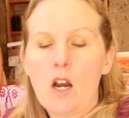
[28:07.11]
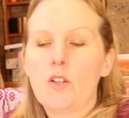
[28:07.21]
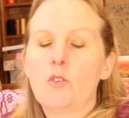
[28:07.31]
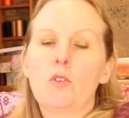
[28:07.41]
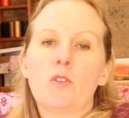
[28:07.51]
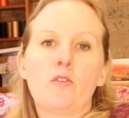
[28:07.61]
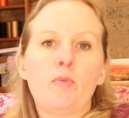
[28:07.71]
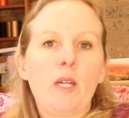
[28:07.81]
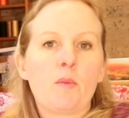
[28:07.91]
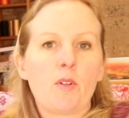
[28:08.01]
I know a lot of
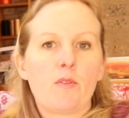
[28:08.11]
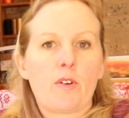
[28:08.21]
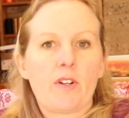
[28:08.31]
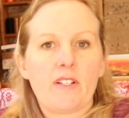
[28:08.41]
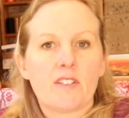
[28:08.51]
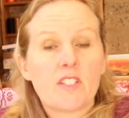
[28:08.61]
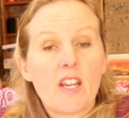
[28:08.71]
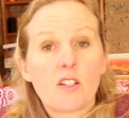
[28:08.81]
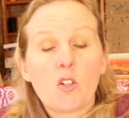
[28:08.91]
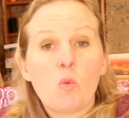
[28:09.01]
people are very
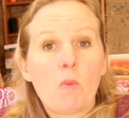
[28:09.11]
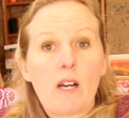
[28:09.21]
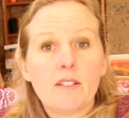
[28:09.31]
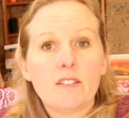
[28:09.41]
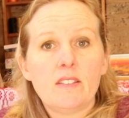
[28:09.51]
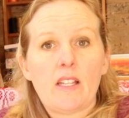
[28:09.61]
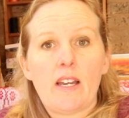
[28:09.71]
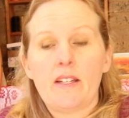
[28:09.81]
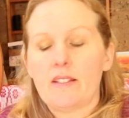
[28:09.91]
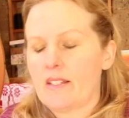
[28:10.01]
technical minded and
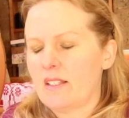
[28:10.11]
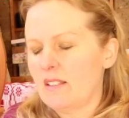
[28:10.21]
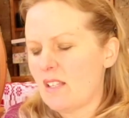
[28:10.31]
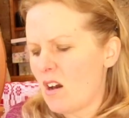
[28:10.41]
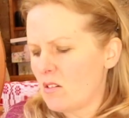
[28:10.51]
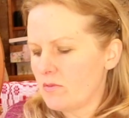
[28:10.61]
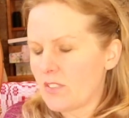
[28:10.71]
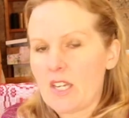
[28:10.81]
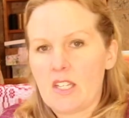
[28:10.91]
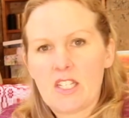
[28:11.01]
they, they love
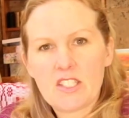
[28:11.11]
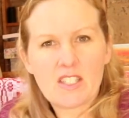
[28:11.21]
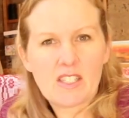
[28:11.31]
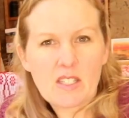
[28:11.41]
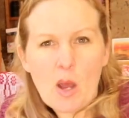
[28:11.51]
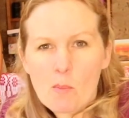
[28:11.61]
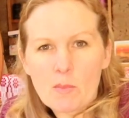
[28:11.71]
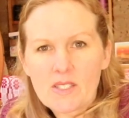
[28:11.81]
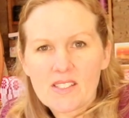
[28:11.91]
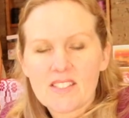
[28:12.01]
getting into the
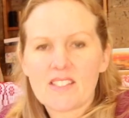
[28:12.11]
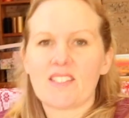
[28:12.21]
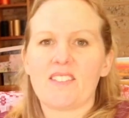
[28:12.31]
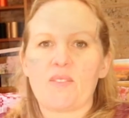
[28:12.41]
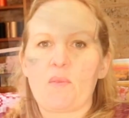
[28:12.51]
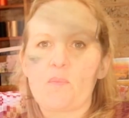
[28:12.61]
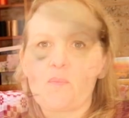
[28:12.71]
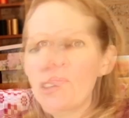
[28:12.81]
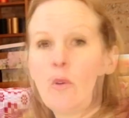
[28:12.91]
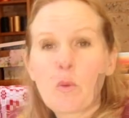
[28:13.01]
numbers and
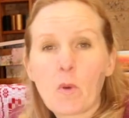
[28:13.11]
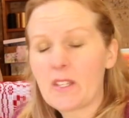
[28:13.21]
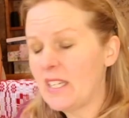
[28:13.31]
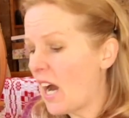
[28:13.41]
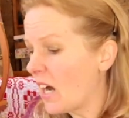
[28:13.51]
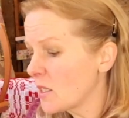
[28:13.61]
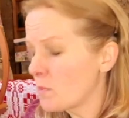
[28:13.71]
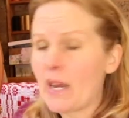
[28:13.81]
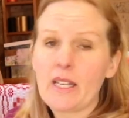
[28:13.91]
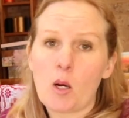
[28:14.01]
knowing what the yarn's
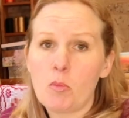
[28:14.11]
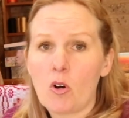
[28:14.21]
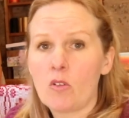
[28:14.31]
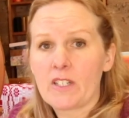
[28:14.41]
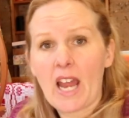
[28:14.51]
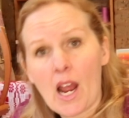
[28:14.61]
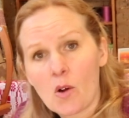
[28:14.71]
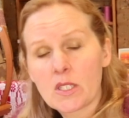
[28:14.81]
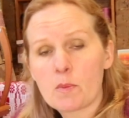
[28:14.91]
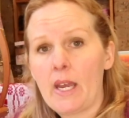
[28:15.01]
made up of and
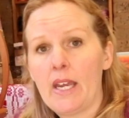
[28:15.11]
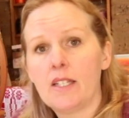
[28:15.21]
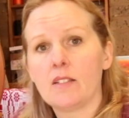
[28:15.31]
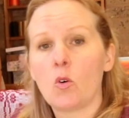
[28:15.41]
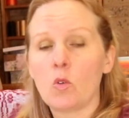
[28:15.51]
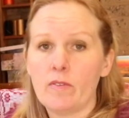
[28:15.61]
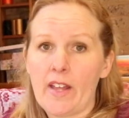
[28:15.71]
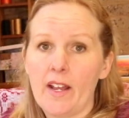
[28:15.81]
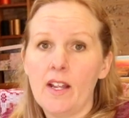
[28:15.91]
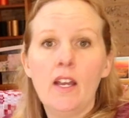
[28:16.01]
how it's made and all of
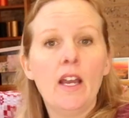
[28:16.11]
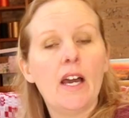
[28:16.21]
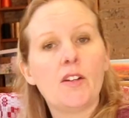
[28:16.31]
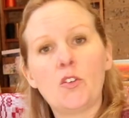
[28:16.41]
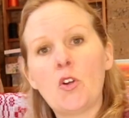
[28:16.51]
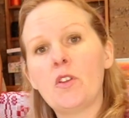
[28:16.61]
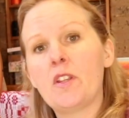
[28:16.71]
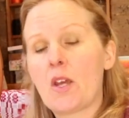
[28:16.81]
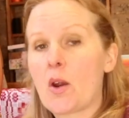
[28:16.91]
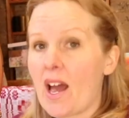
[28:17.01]
that. And I know
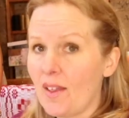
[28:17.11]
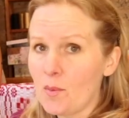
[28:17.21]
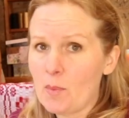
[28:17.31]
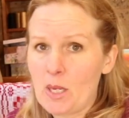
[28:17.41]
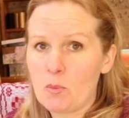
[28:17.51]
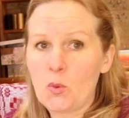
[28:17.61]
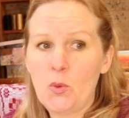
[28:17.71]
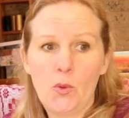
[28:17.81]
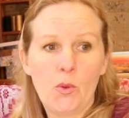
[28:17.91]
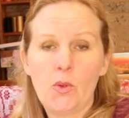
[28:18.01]
that there are other people
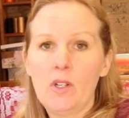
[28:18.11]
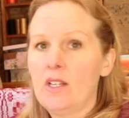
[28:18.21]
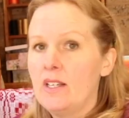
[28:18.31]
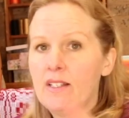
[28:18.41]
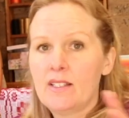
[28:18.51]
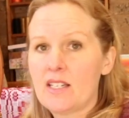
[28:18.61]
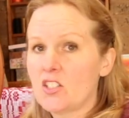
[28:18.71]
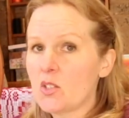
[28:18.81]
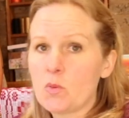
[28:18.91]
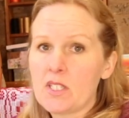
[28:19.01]
who they
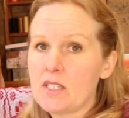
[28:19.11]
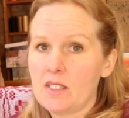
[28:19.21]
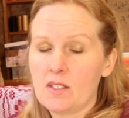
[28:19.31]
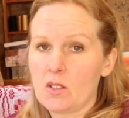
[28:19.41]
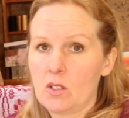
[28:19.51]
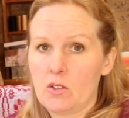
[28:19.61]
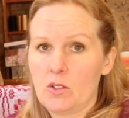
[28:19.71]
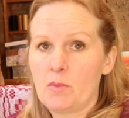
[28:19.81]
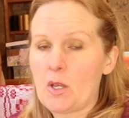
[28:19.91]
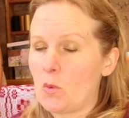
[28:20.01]
just want to sit at the
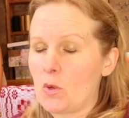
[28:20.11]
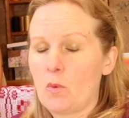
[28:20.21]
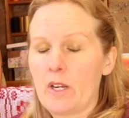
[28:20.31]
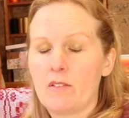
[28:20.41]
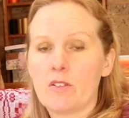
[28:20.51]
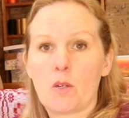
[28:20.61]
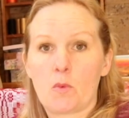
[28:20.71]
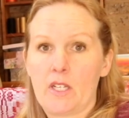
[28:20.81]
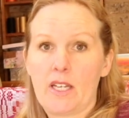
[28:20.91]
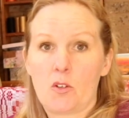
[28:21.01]
loom, they want to weave and they
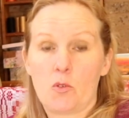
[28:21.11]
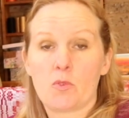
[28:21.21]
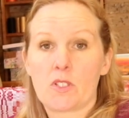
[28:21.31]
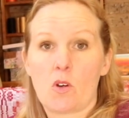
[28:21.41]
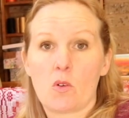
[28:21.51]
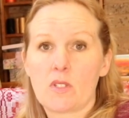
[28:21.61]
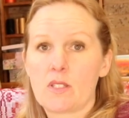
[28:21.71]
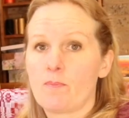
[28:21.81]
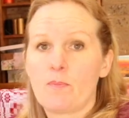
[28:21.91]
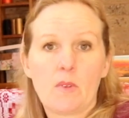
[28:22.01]
want to get good
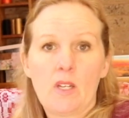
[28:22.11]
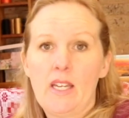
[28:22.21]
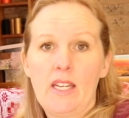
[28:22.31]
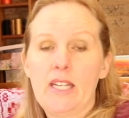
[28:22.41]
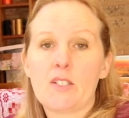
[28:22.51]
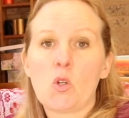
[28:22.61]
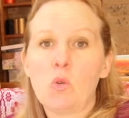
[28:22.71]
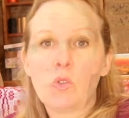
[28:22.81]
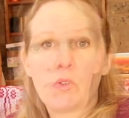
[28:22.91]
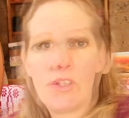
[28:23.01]
results. It's
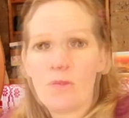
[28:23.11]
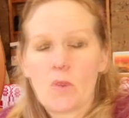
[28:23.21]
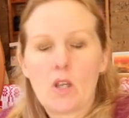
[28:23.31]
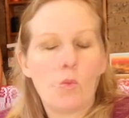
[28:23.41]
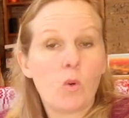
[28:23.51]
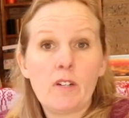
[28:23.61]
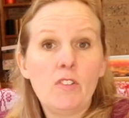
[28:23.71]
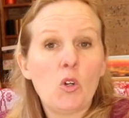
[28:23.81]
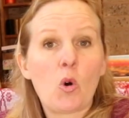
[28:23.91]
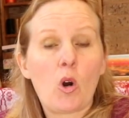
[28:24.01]
all good. Whatever
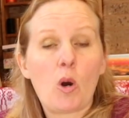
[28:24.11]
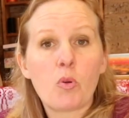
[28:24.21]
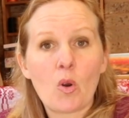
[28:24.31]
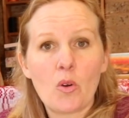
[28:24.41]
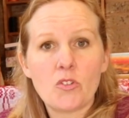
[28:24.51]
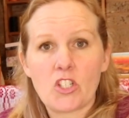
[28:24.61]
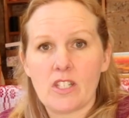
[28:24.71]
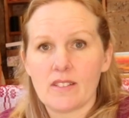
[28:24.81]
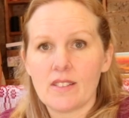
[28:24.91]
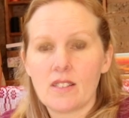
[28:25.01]
your approach
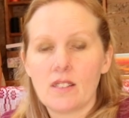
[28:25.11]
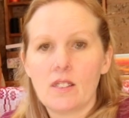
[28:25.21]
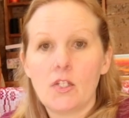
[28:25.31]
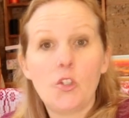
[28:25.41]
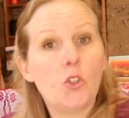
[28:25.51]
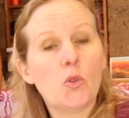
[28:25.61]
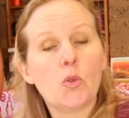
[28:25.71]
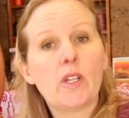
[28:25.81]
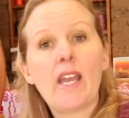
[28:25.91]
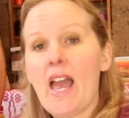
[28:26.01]
is,
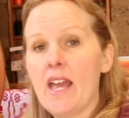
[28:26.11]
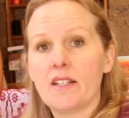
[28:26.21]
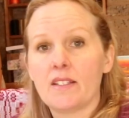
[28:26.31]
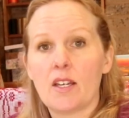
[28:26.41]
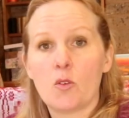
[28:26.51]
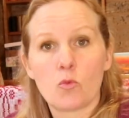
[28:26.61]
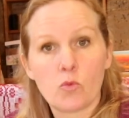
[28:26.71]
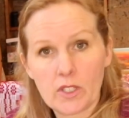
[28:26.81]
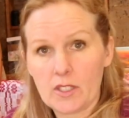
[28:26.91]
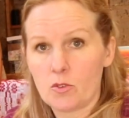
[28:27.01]
you can get
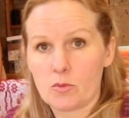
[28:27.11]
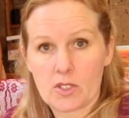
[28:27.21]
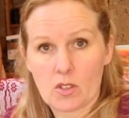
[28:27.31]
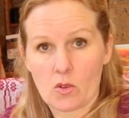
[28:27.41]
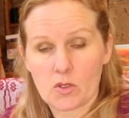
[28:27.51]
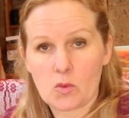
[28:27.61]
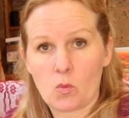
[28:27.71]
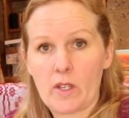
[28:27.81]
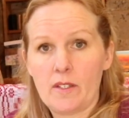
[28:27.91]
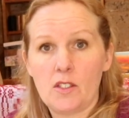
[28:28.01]
really good results
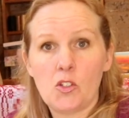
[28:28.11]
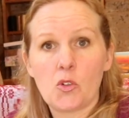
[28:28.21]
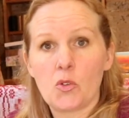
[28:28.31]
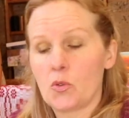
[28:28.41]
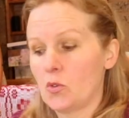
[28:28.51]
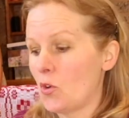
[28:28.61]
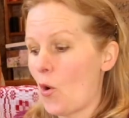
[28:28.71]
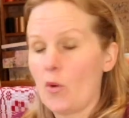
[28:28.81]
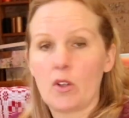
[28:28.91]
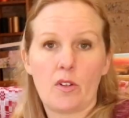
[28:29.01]
whether you
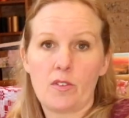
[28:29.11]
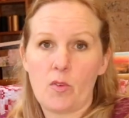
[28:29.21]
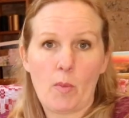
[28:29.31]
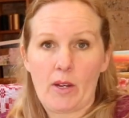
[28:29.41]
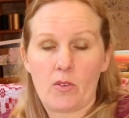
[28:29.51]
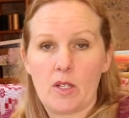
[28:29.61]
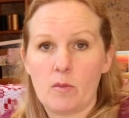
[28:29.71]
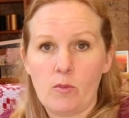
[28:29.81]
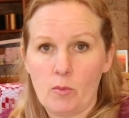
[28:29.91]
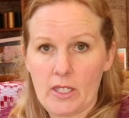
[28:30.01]
know a lot of the background
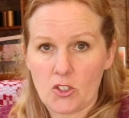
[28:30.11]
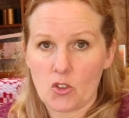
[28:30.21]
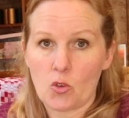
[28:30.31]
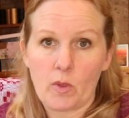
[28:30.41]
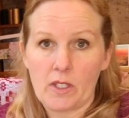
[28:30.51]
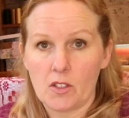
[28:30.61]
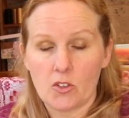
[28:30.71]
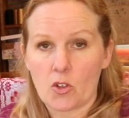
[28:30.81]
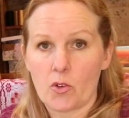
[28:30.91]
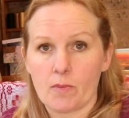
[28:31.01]
information or whether you
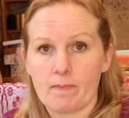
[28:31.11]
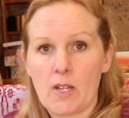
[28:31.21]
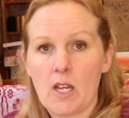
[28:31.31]
don't.